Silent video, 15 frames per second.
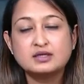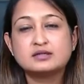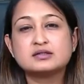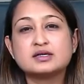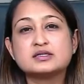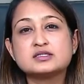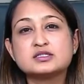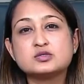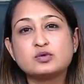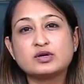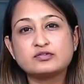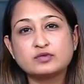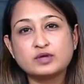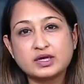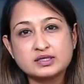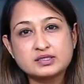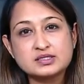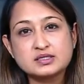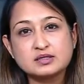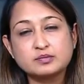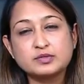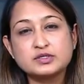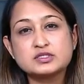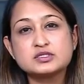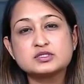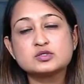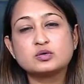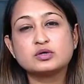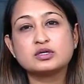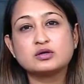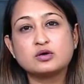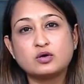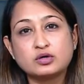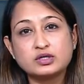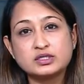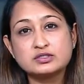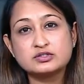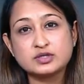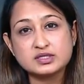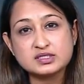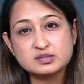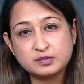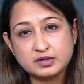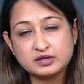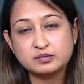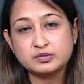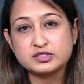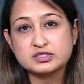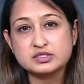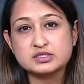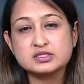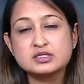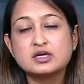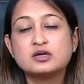that is who have cancer, patients who are organ transplant patients,